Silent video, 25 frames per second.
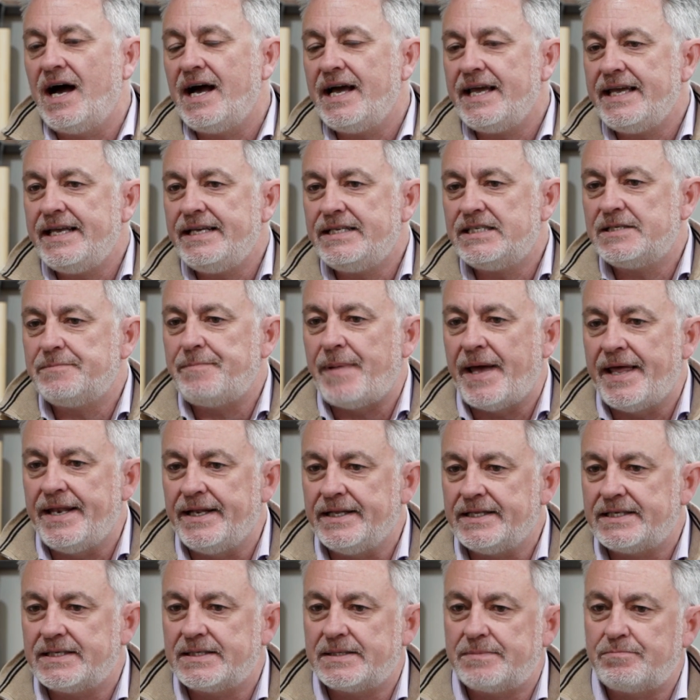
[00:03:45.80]
I
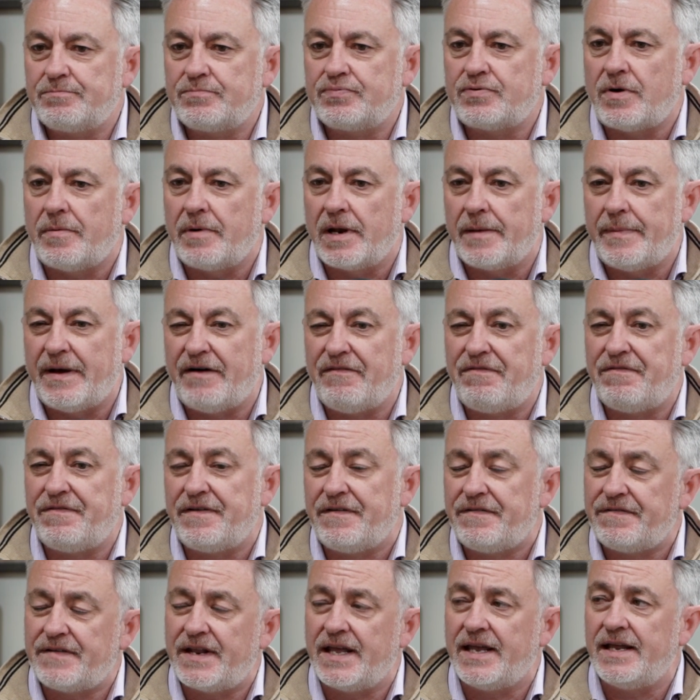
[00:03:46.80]
spent probably about
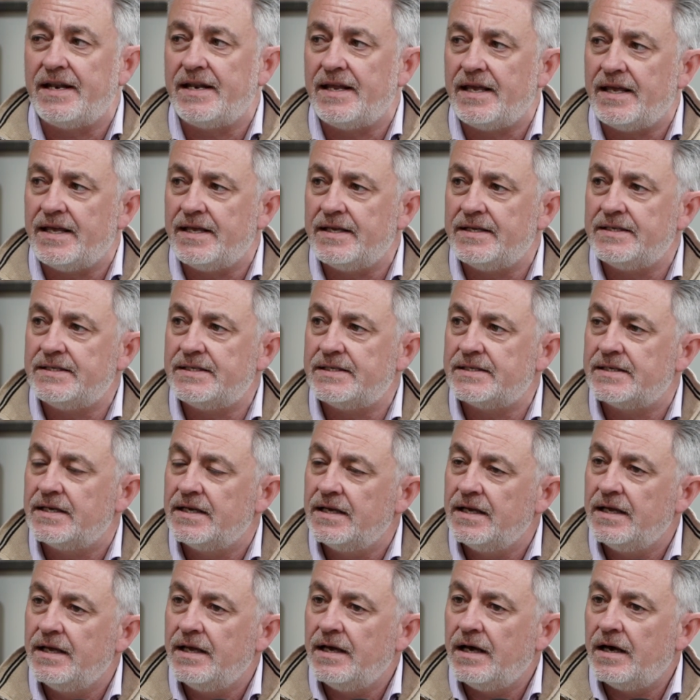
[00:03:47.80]
15 years
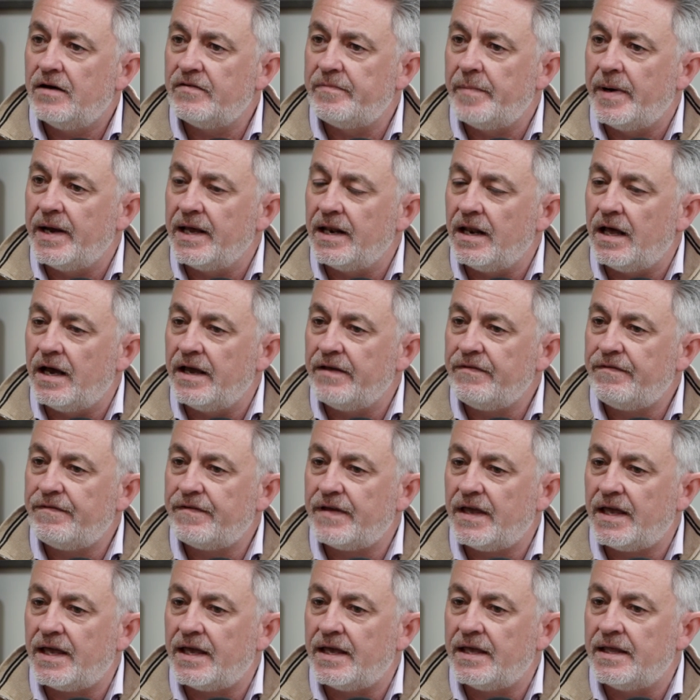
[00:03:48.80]
of my
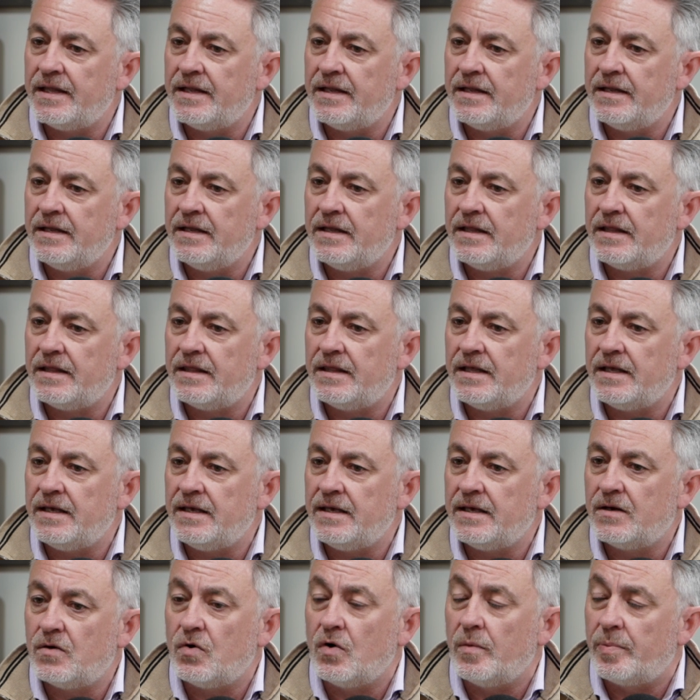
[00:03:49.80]
life in
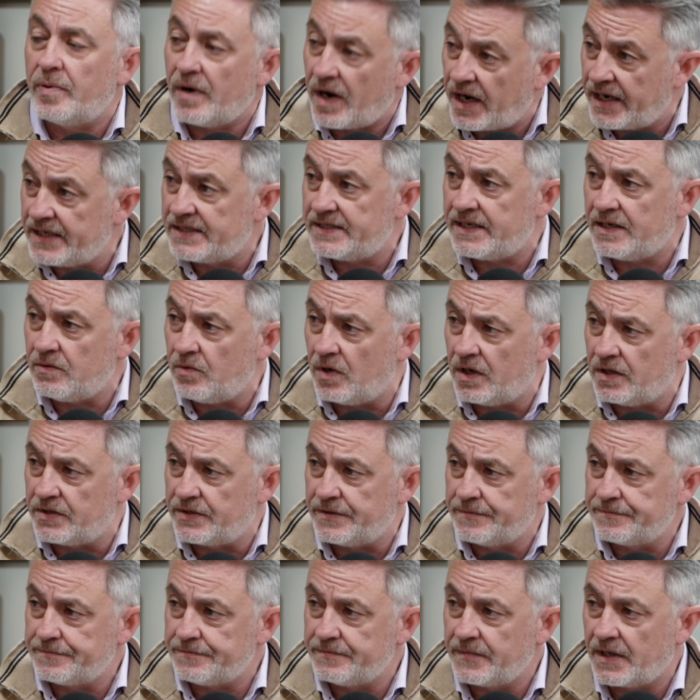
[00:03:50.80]
the corporate IT
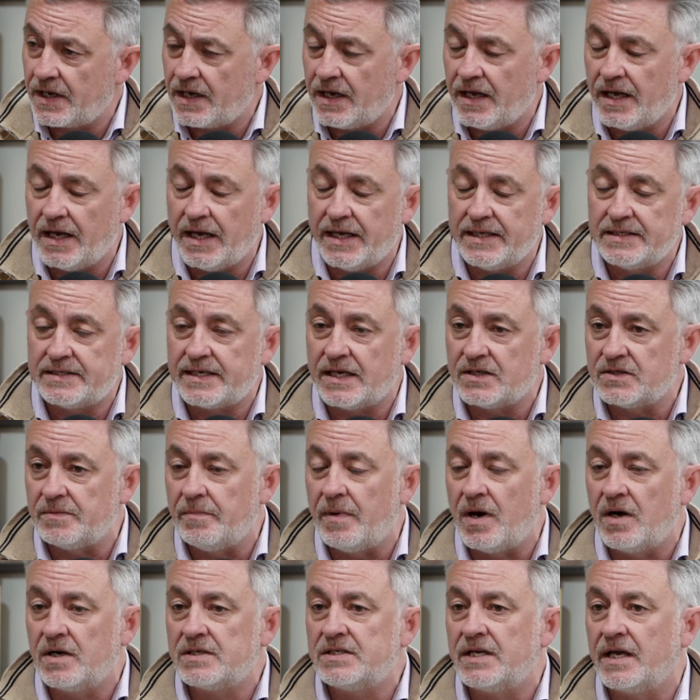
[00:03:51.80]
world, mm -hmm. uh, in sales
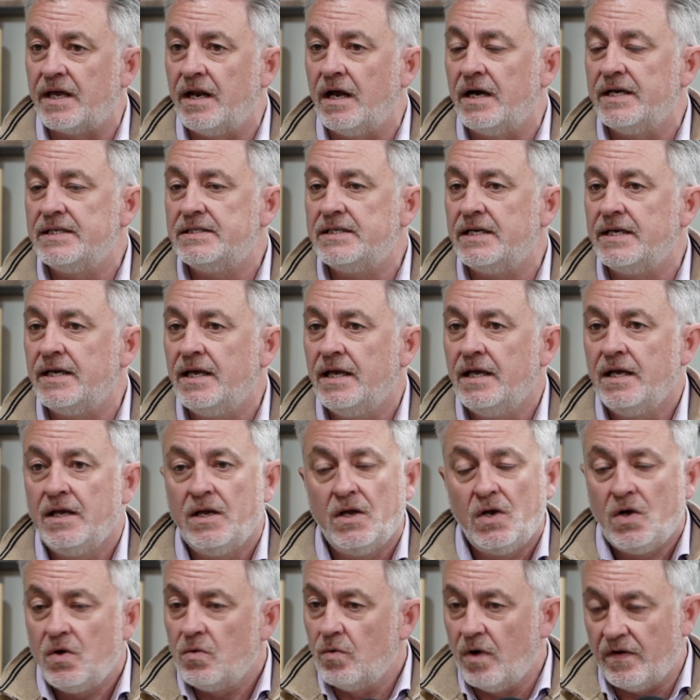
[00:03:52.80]
and marketing and IT.
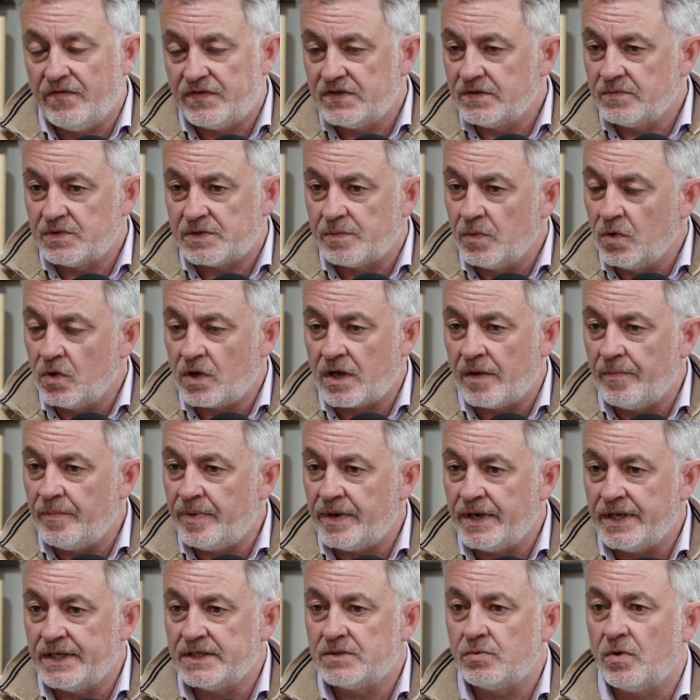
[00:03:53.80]
Worked for some small
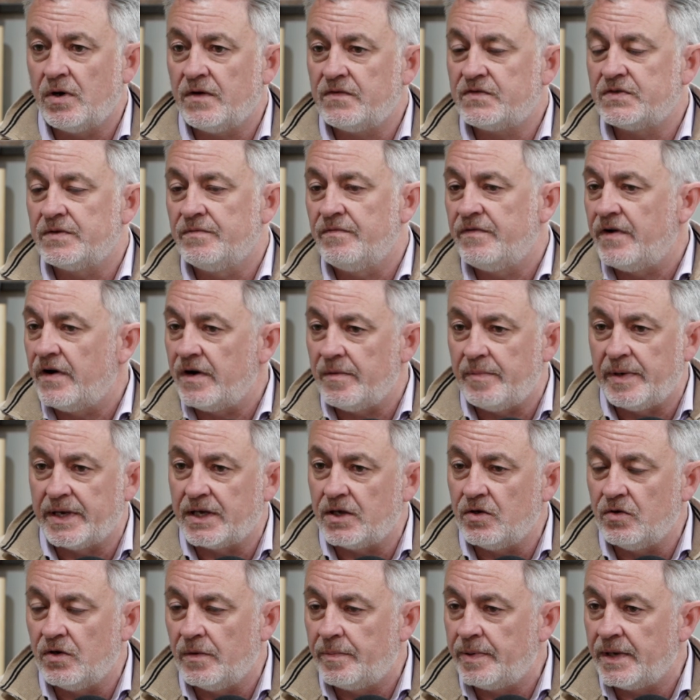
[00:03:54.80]
companies, worked for some very
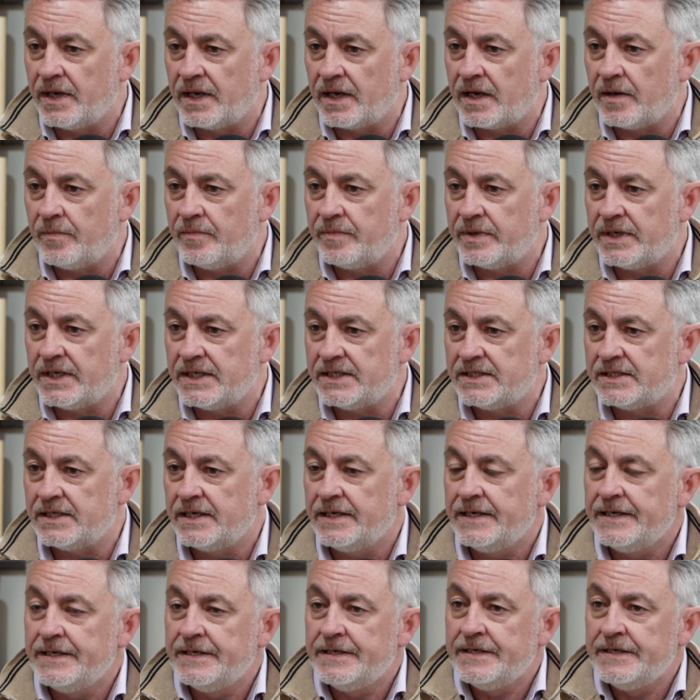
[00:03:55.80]
big European companies.